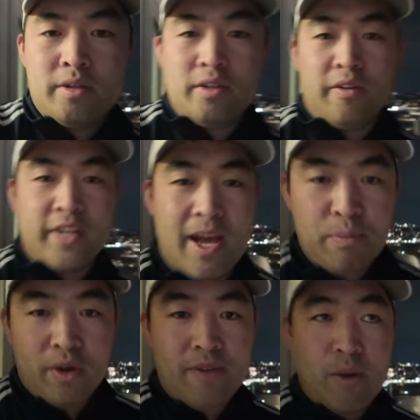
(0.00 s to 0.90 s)
So for
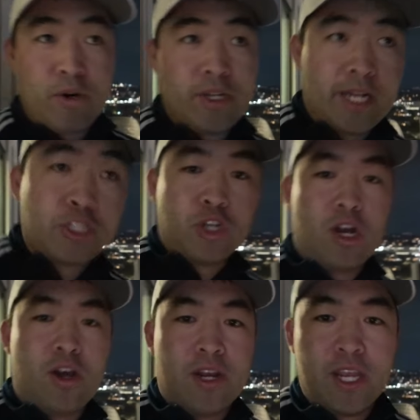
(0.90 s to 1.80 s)
example, if I were to like
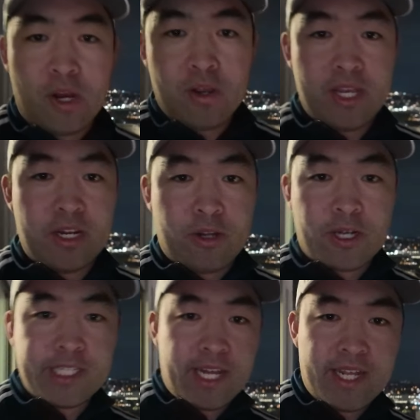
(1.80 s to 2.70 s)
jog on here in a
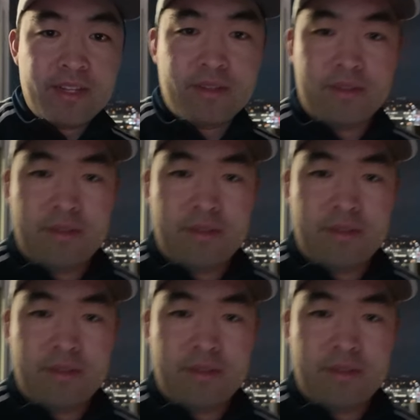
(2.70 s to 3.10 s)
dark setting.